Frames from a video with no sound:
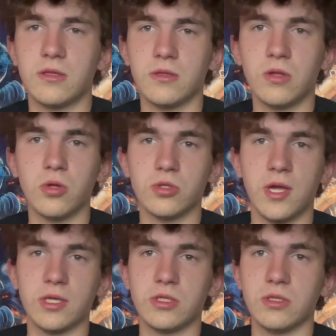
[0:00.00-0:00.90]
The whole
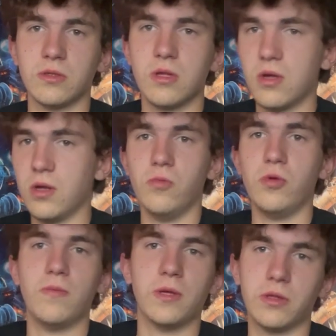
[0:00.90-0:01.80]
track's just
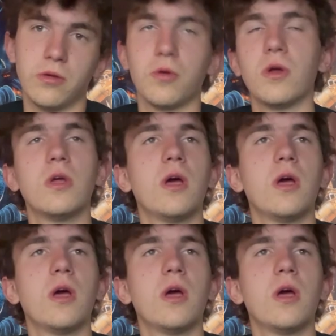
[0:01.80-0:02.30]
ripping through.